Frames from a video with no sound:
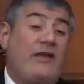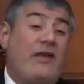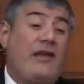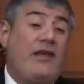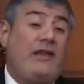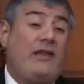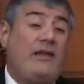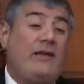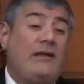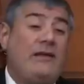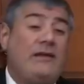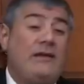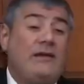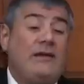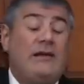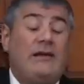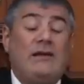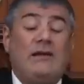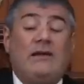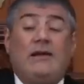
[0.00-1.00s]
sell
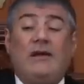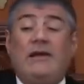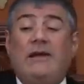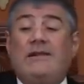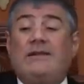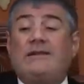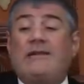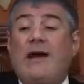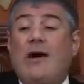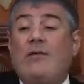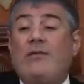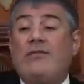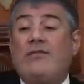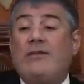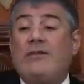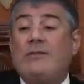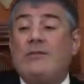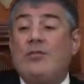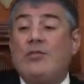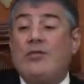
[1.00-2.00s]
a
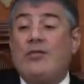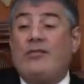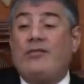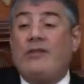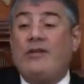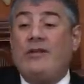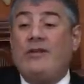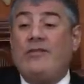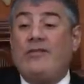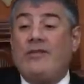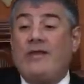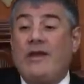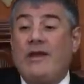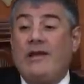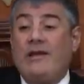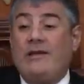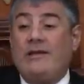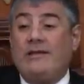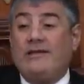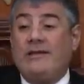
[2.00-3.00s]
thousand books in
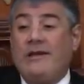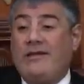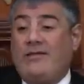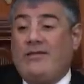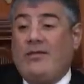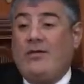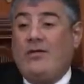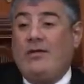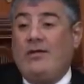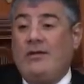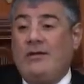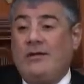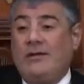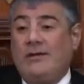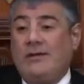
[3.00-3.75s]
Israel. That's all.